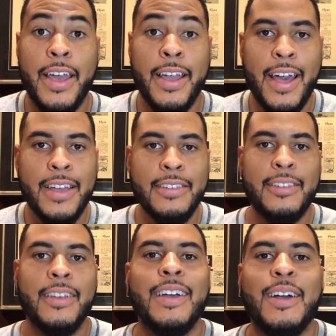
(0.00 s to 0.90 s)
Hey
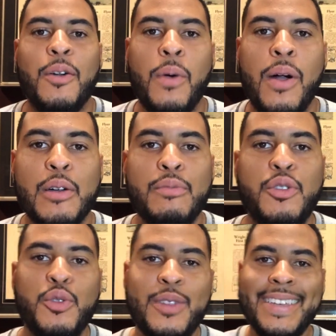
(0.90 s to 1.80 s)
guys, welcome
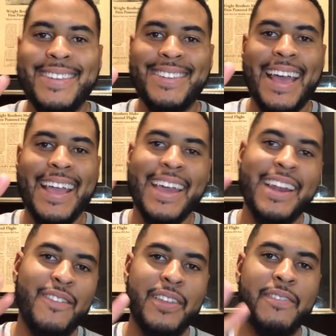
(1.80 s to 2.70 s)
to the
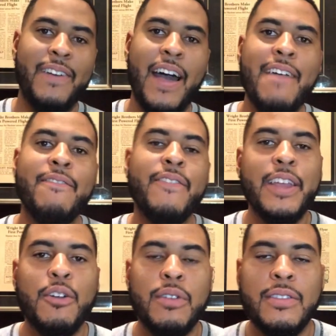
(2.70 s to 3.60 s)
second of the 5
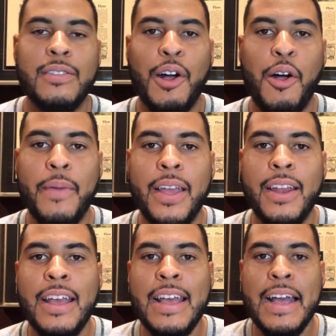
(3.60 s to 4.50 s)
video installment.
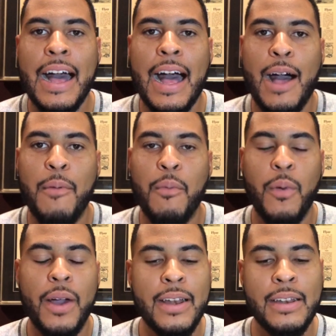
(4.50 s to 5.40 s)

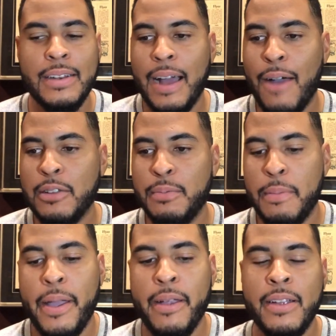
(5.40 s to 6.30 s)
When I was
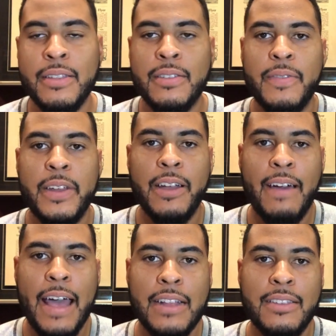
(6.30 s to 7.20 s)
preparing this video,
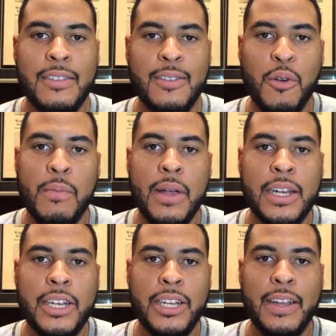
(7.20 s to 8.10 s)
I had so
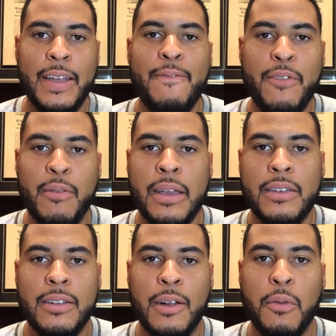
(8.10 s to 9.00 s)
much
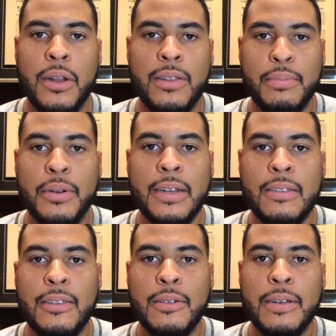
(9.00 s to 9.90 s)
information I wanted to put
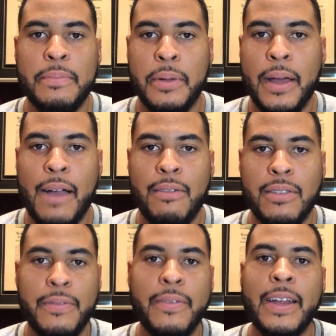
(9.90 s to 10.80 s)
into it, but I
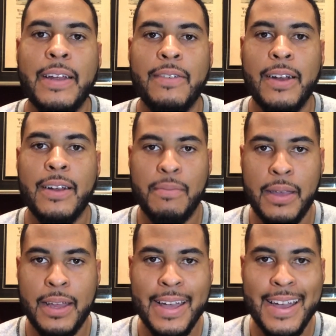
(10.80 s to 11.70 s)
was afraid it would end up
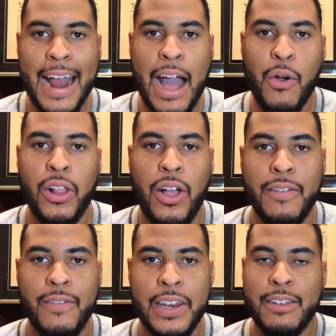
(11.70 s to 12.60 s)
being like an
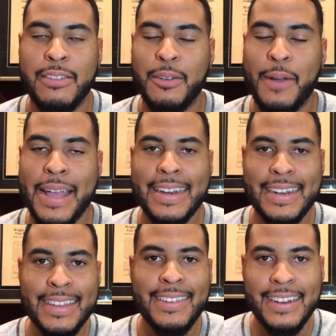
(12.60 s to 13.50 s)
hour-long video, so I
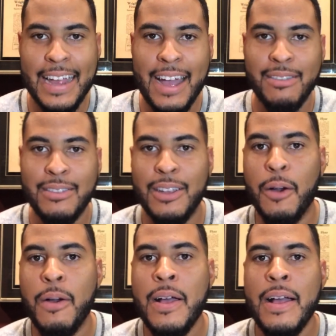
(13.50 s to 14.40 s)
condensed it down. So